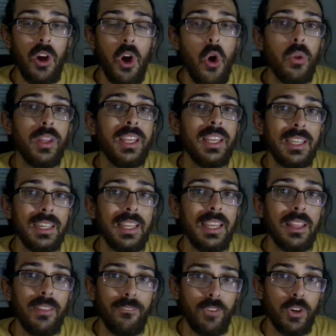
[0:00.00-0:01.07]
only gonna
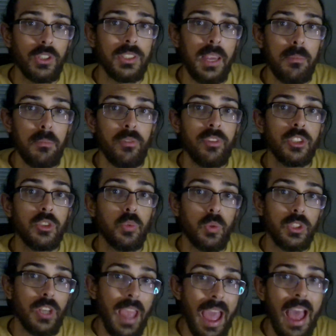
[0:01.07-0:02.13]
get the first eight movies
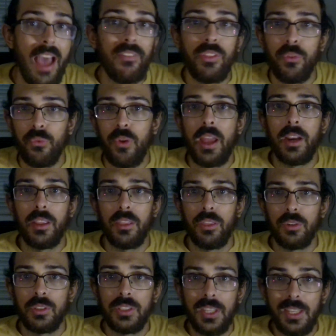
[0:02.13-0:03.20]
which have the Friday the
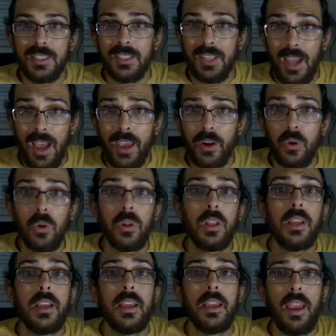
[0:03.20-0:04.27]
13th title
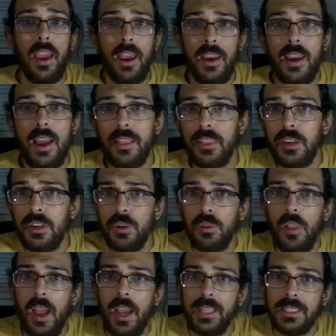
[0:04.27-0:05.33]
and not the New
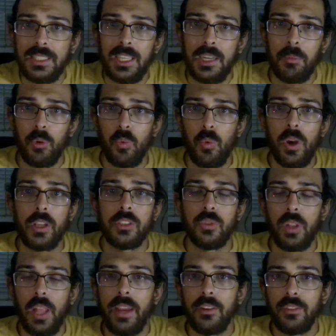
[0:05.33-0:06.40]
Line Cinema
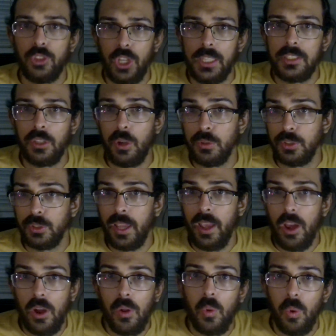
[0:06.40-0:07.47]
ones like Jason Goes to
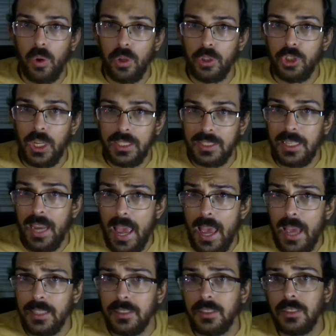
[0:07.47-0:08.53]
Hell or Jason
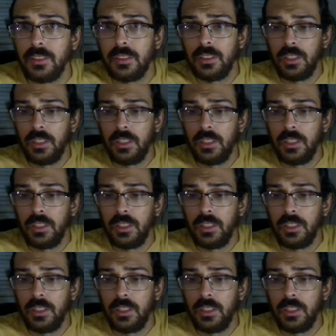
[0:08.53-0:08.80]
X.